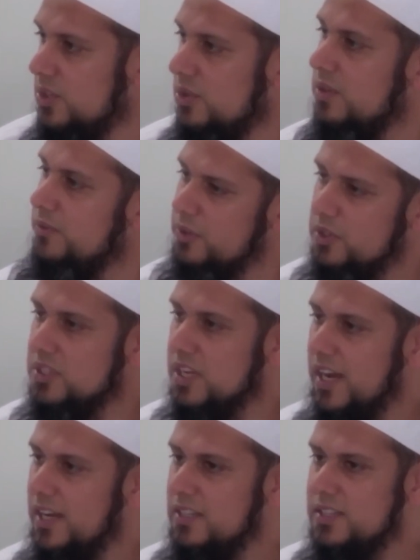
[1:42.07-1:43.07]
So the first
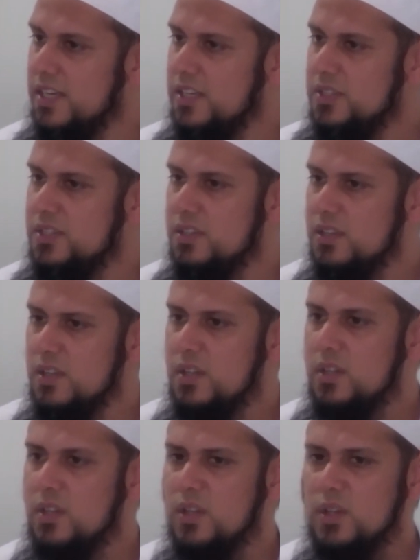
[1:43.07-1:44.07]
guy
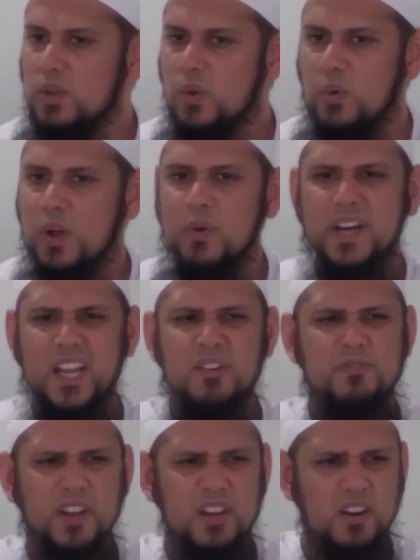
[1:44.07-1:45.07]
says, well, what kind
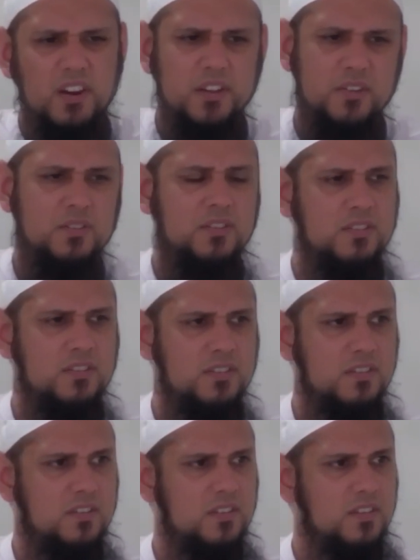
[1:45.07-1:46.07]
of friend are you?
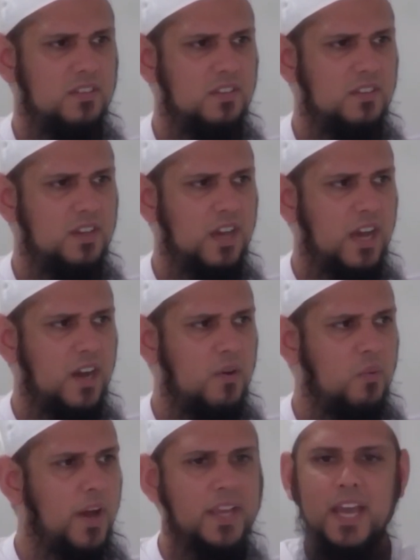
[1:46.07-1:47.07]

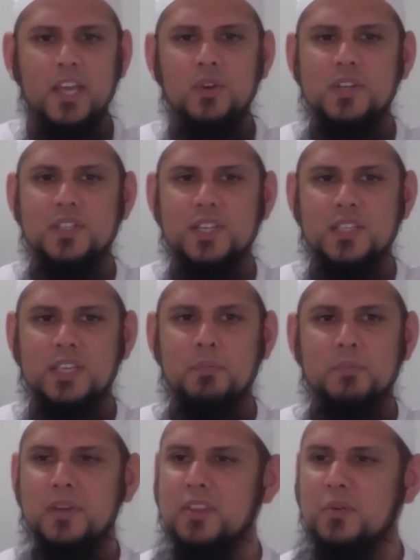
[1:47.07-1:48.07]
Why can't you just
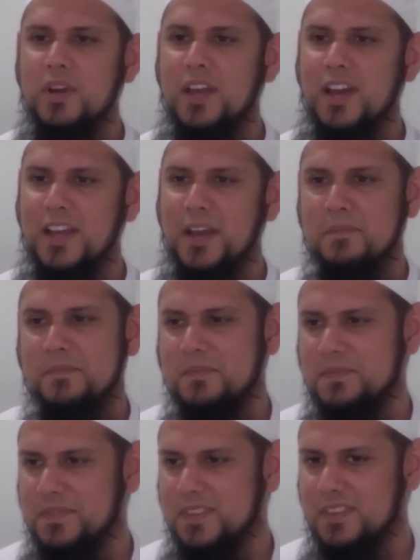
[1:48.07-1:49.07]
accept me the way I am?
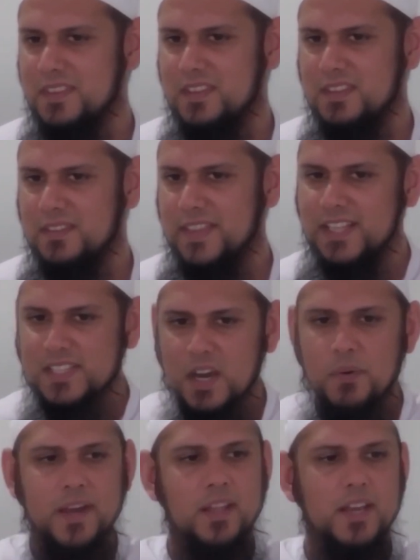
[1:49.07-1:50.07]
That's
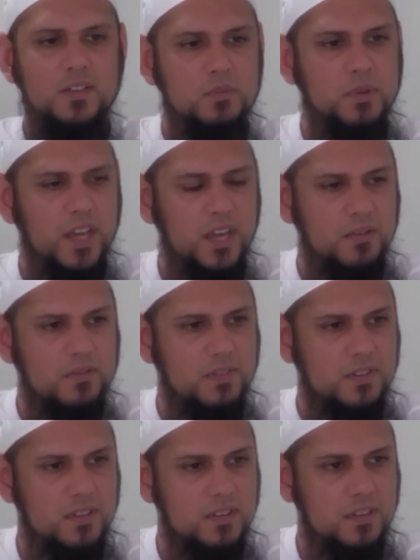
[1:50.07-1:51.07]
how I like to
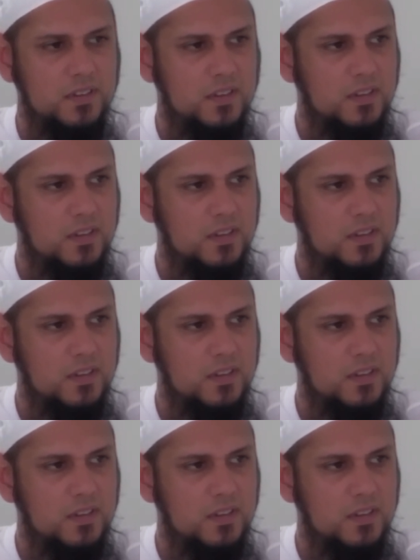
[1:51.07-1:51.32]
behave.